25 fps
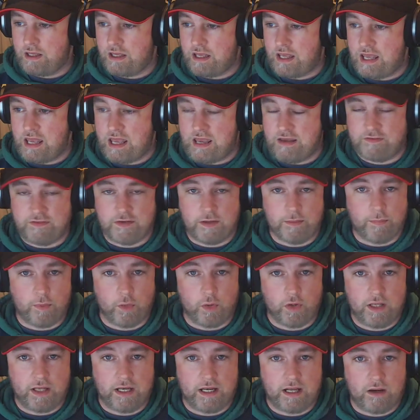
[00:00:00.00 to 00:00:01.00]
if you're
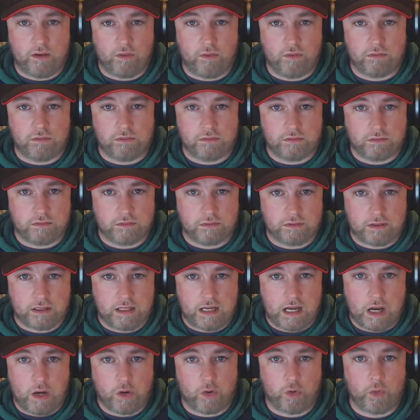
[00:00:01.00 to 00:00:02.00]
bugging out,
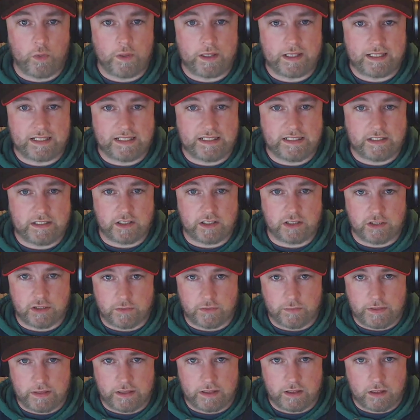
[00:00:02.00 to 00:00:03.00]
how quickly you do
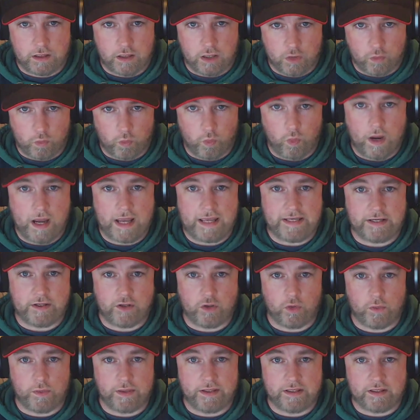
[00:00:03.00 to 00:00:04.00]
it, and where you're
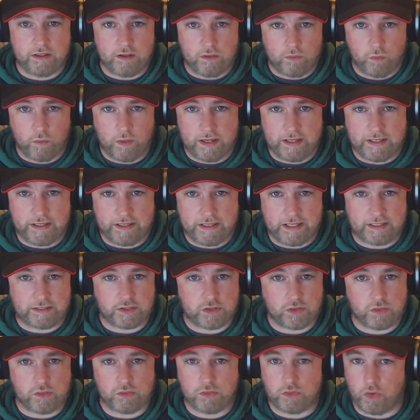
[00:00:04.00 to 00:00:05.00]
going, where you can get
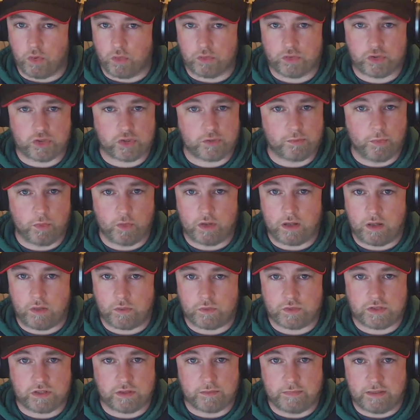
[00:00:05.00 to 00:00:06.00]
to. Don't just bug out
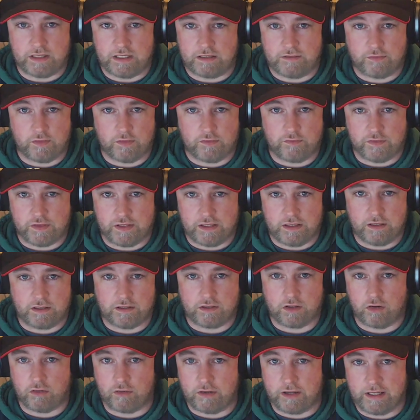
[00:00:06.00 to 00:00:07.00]
to the middle of a field
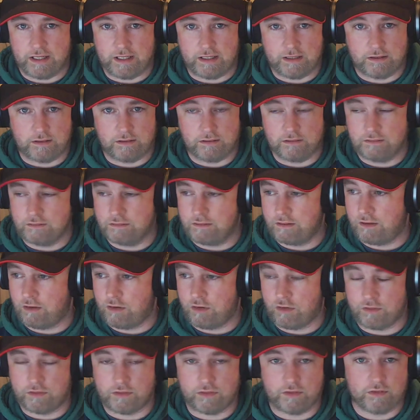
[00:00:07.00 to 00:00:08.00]
or a hill
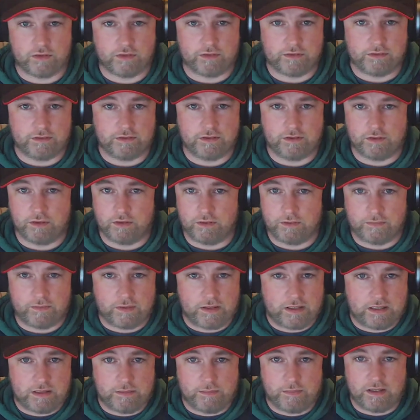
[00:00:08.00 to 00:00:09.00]
or
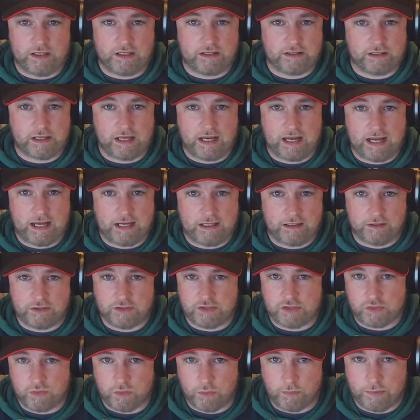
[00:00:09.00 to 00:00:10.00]
in the middle of the
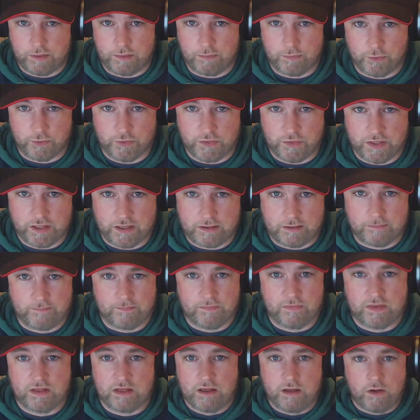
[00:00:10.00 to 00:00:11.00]
highlands, what people think,
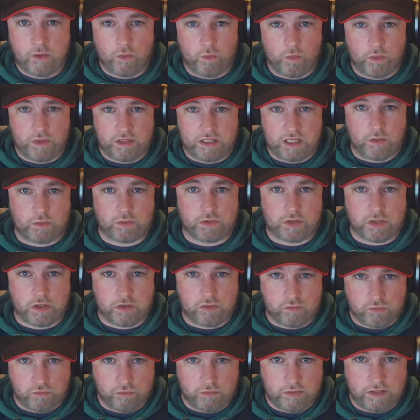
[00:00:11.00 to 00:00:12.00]
without a
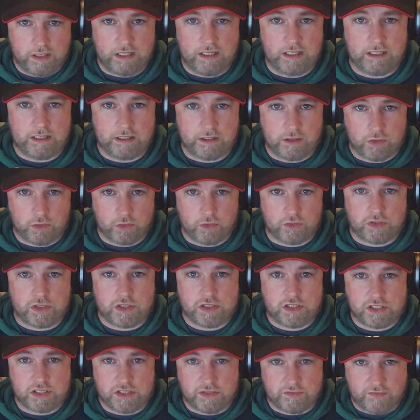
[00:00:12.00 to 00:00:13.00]
really good
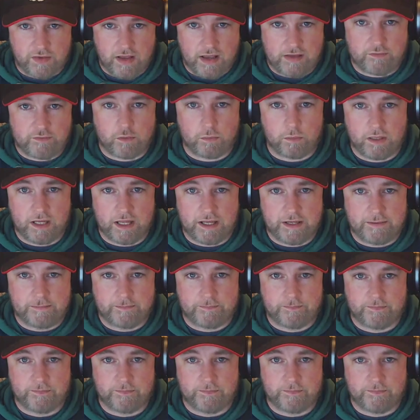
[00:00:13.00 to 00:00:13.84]
survival plan